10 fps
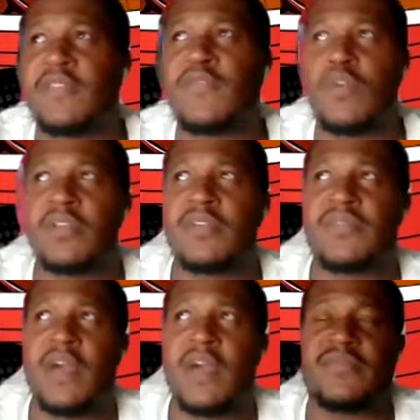4th and
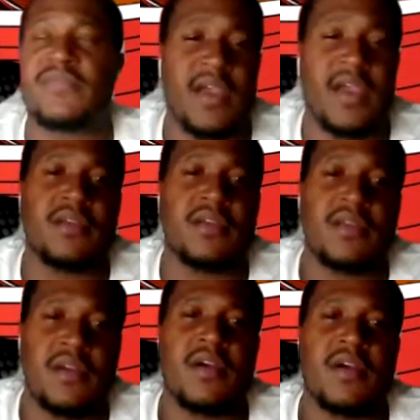final fight
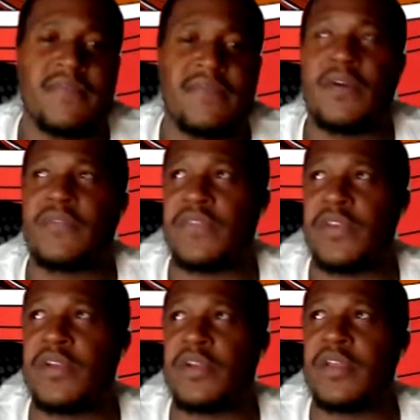of
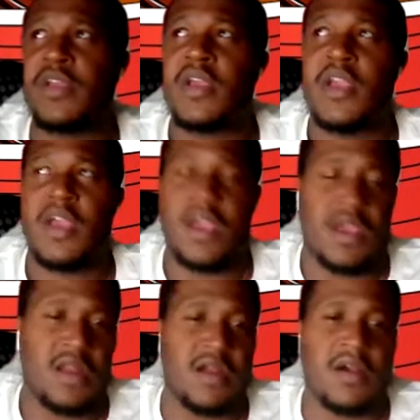Fury
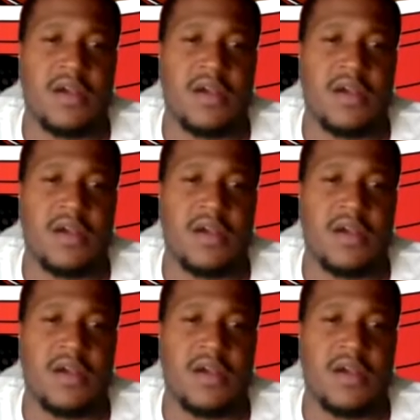and